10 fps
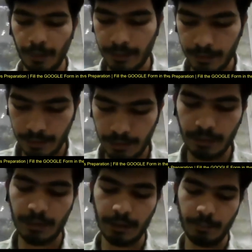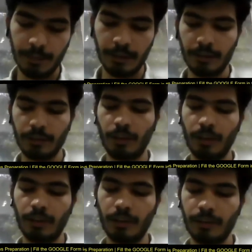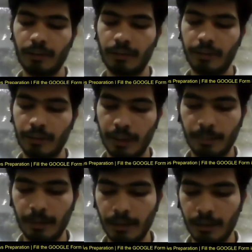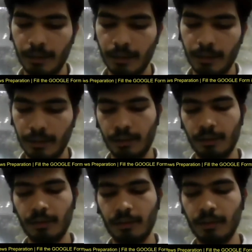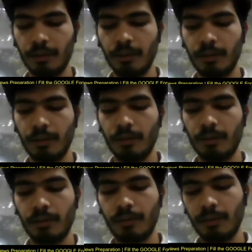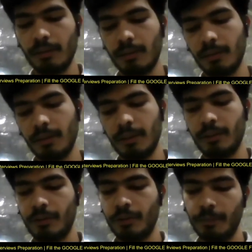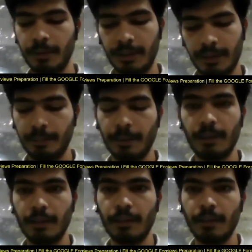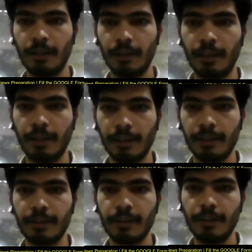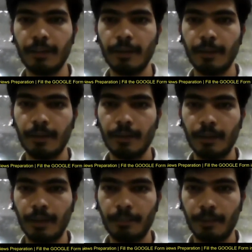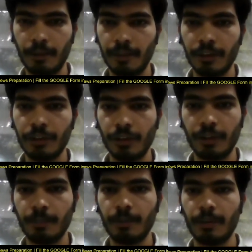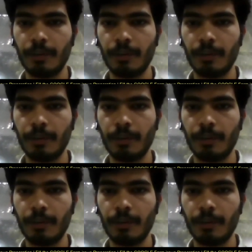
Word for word: marginally stable is called stable, then uh, it should be stable, I guess. I'm not very sure.